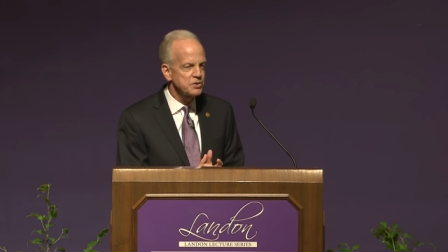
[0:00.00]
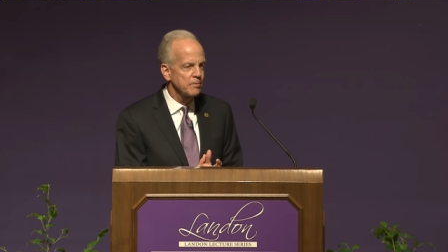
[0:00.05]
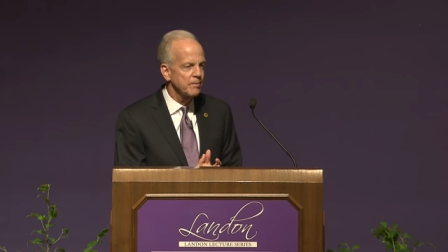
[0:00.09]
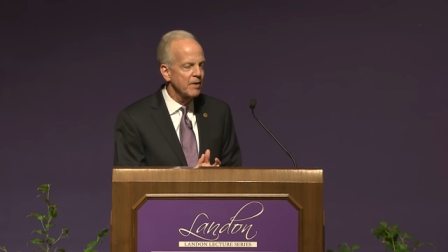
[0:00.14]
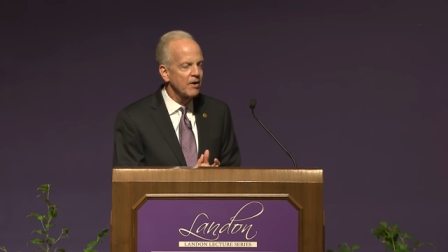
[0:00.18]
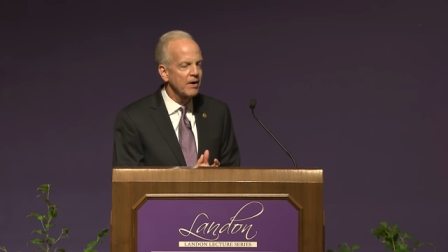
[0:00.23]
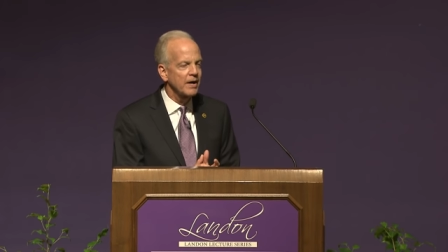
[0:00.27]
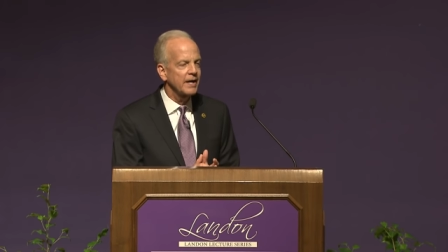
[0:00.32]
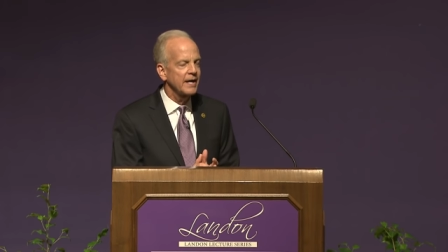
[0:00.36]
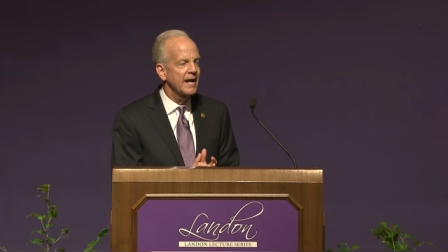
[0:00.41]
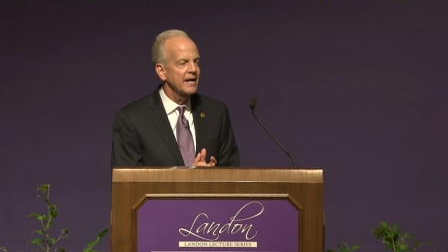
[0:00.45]

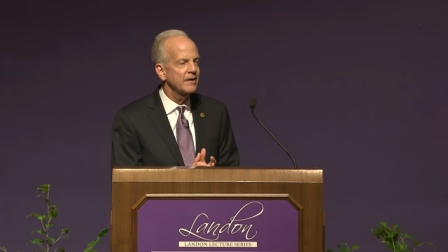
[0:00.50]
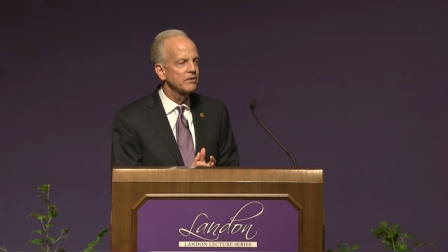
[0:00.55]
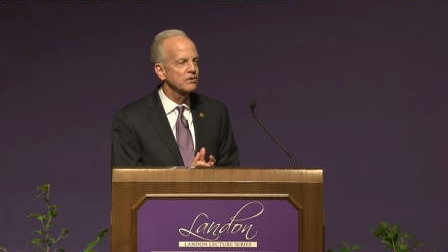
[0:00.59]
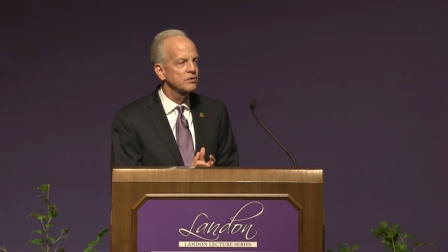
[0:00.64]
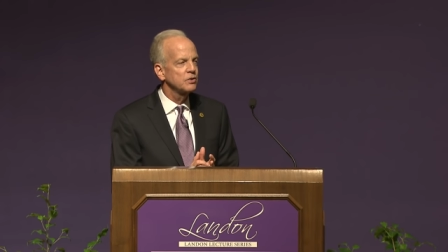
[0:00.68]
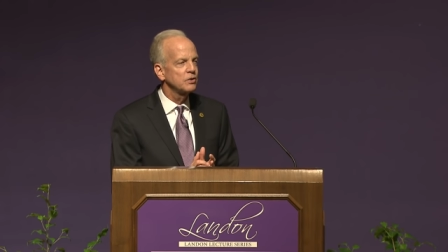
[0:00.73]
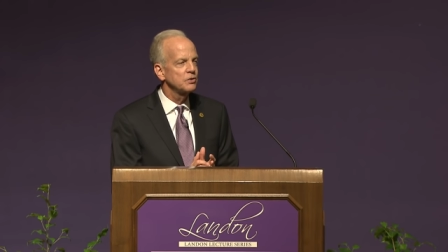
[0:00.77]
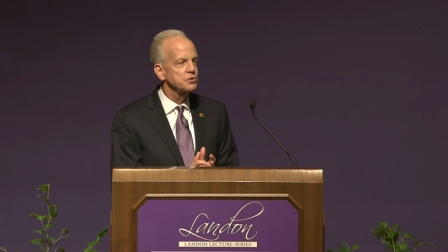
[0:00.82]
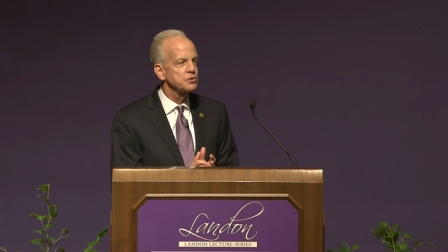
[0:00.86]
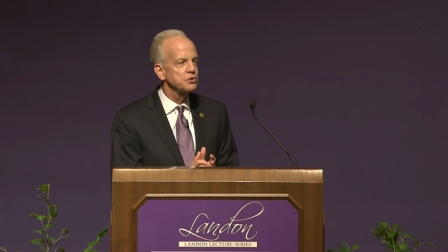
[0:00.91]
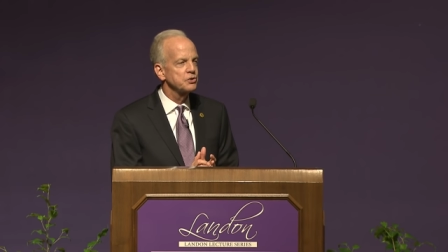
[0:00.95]
American
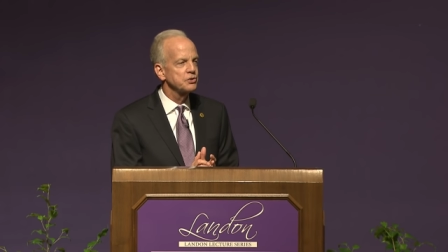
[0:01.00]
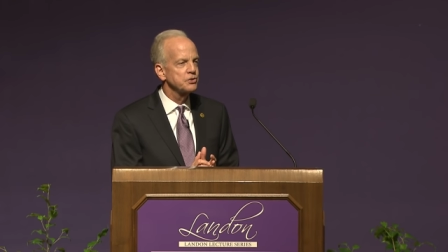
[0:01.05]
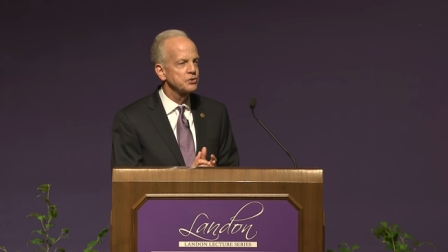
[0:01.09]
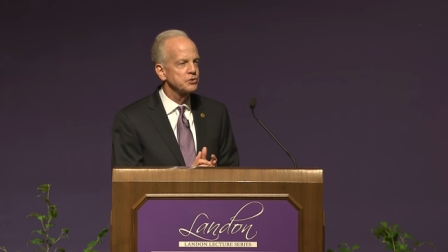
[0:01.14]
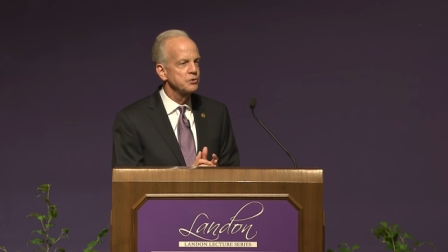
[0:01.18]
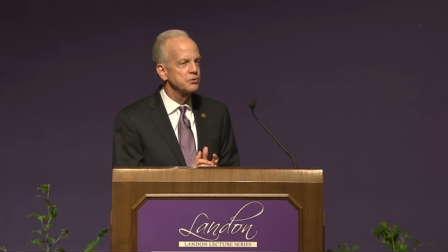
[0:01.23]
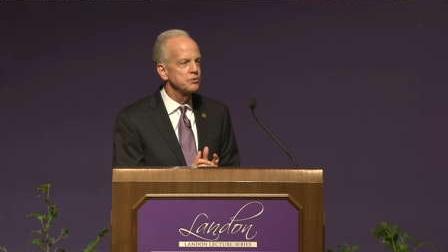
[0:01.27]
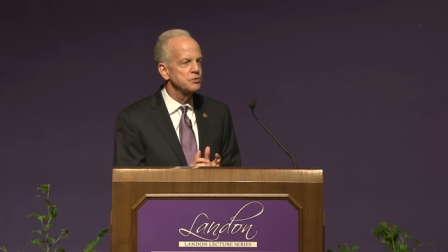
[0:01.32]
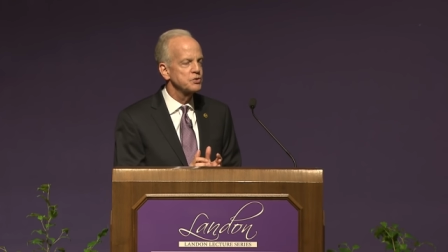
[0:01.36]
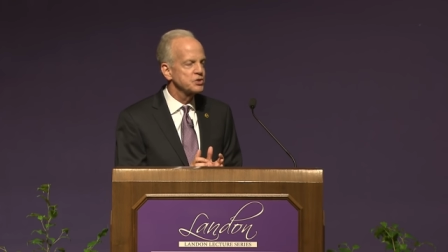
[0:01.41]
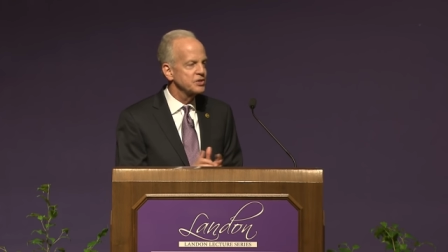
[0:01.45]
agriculture,
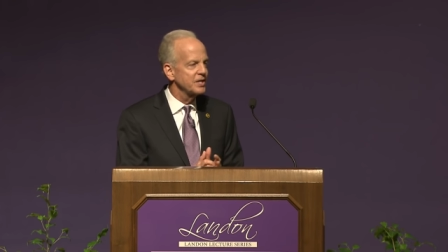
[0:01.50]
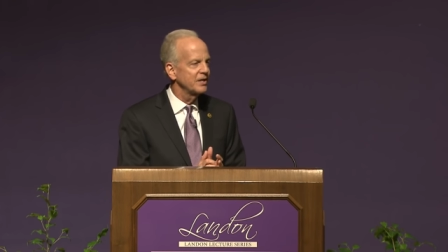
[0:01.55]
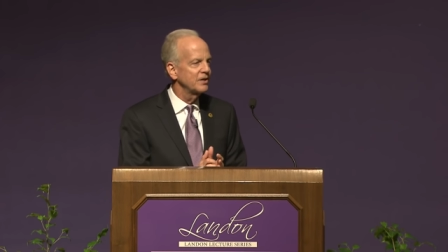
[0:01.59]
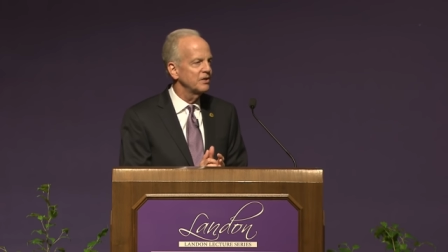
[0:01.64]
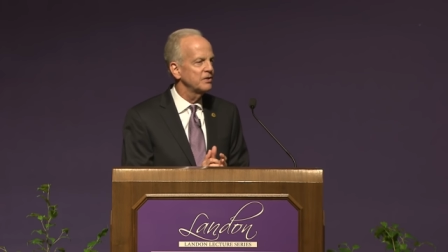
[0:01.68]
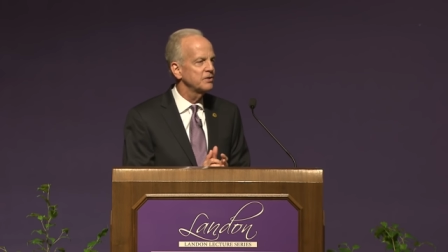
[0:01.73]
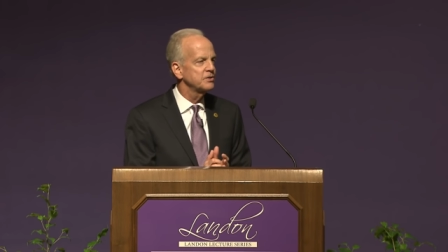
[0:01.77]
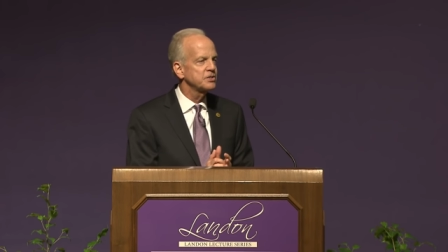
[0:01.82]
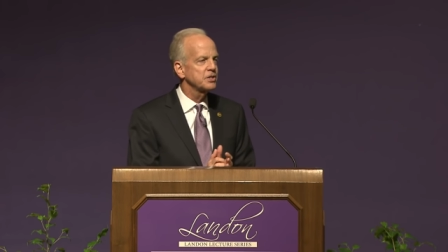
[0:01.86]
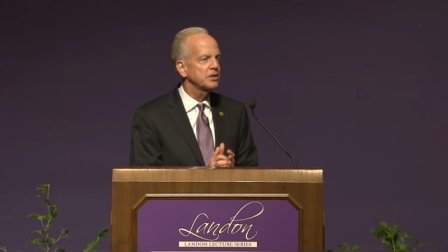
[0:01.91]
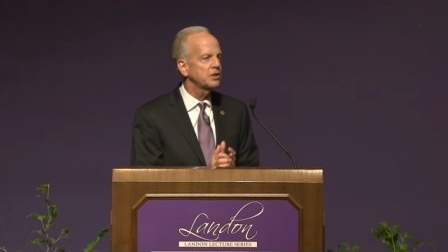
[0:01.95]
to
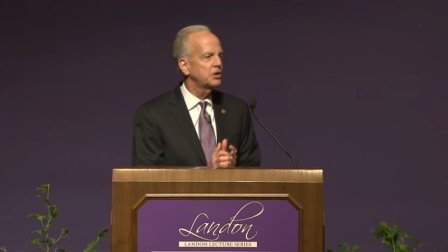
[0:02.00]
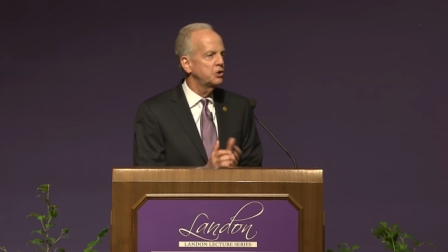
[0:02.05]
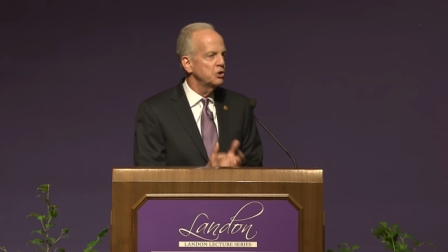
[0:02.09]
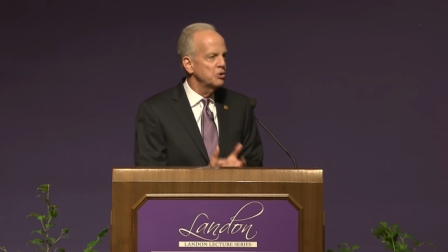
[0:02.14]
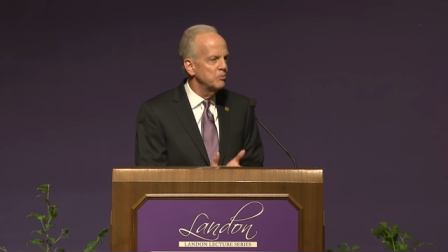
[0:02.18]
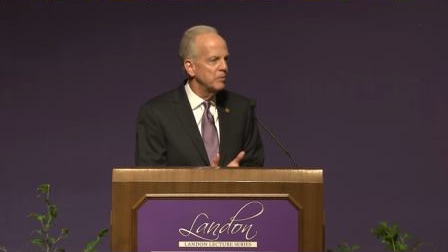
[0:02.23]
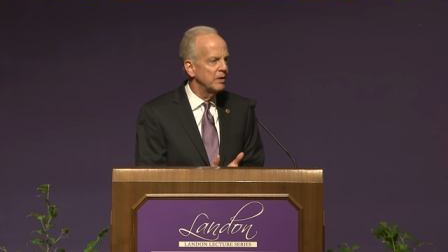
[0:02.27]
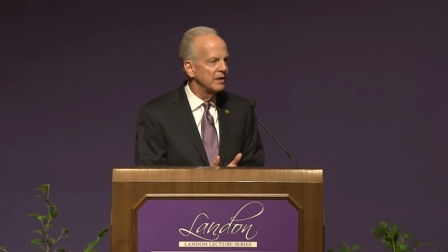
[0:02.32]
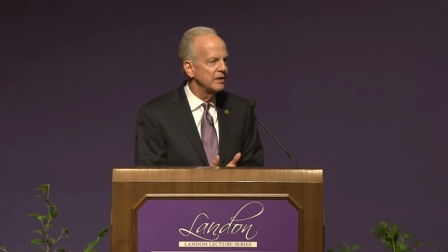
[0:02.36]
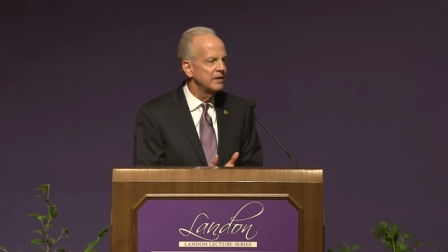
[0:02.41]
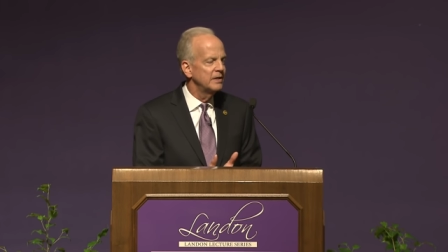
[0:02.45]
sell to
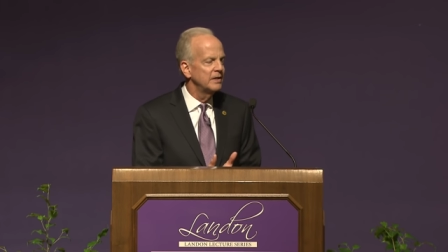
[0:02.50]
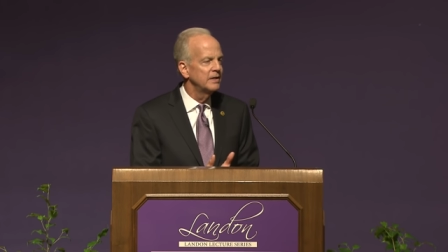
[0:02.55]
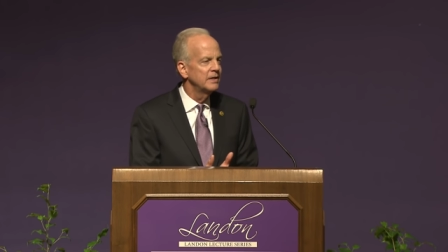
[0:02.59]
Cuba.